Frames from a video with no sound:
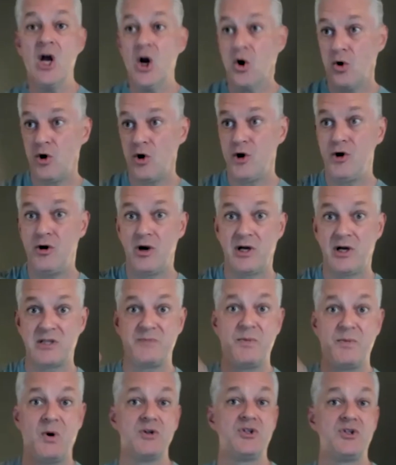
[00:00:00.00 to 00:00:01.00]
or you're
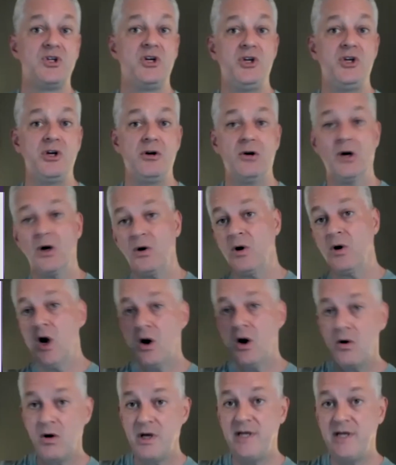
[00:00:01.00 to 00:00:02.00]
exposed to euro
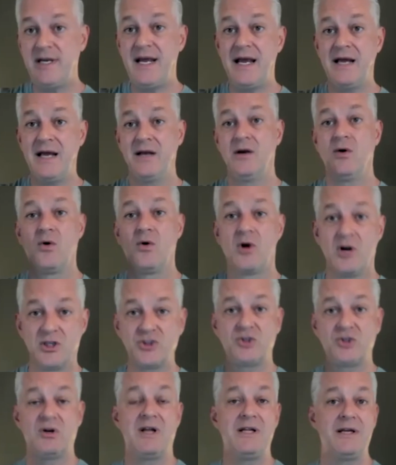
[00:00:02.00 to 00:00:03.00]
or yen or
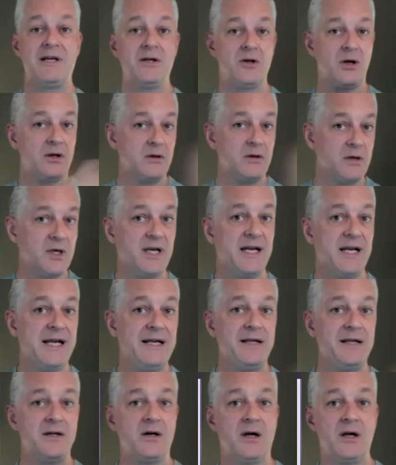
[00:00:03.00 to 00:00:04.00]
Australian dollar or
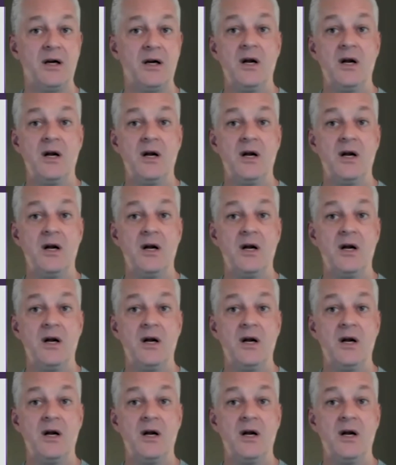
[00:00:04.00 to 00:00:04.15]
Canadian dollar.